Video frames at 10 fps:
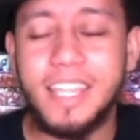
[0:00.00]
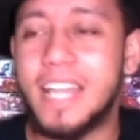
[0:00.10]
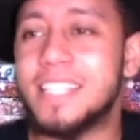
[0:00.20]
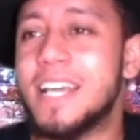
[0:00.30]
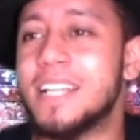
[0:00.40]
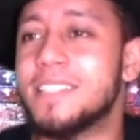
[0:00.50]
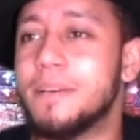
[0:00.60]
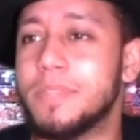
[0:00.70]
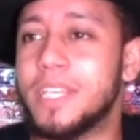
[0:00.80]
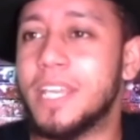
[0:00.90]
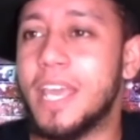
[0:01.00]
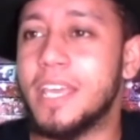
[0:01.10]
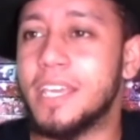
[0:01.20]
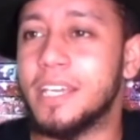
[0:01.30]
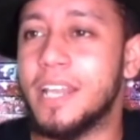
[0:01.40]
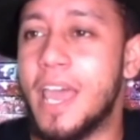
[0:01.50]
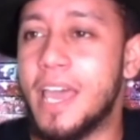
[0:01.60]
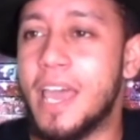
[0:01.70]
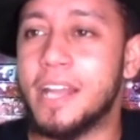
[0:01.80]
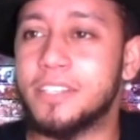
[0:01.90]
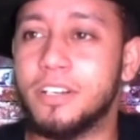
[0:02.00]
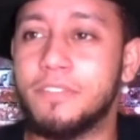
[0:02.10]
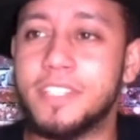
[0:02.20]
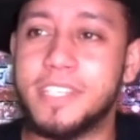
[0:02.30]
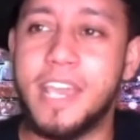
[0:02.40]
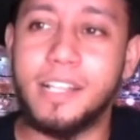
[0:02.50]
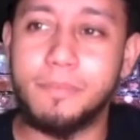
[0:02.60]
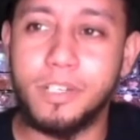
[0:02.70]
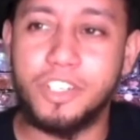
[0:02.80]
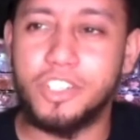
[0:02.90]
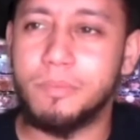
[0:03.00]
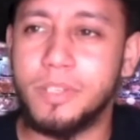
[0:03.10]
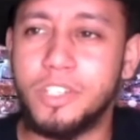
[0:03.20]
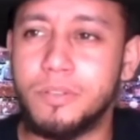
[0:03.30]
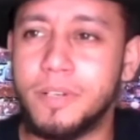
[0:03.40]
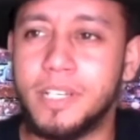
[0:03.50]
not something an actor of his caliber should be doing.